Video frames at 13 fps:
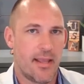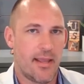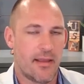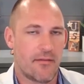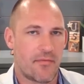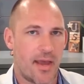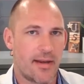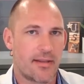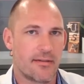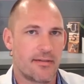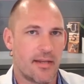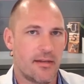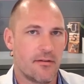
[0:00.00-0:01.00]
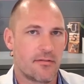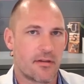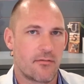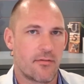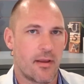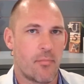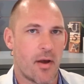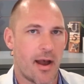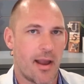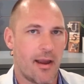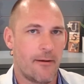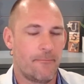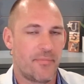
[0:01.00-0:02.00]
If that continues to creep
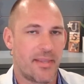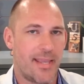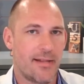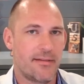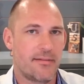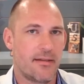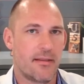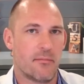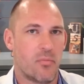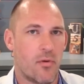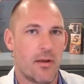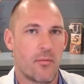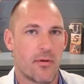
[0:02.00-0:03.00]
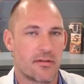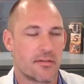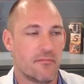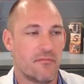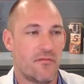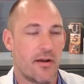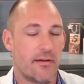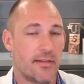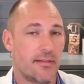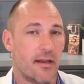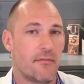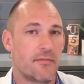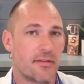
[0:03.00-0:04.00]
higher, gets to the point where some very
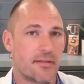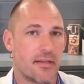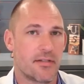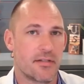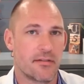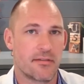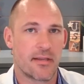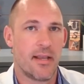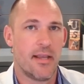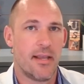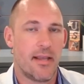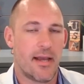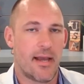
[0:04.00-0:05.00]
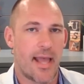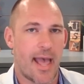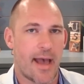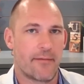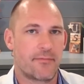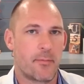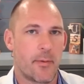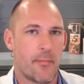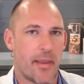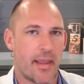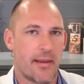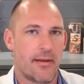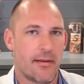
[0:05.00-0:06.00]
tough decisions have to be
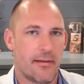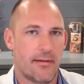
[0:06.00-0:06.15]
made.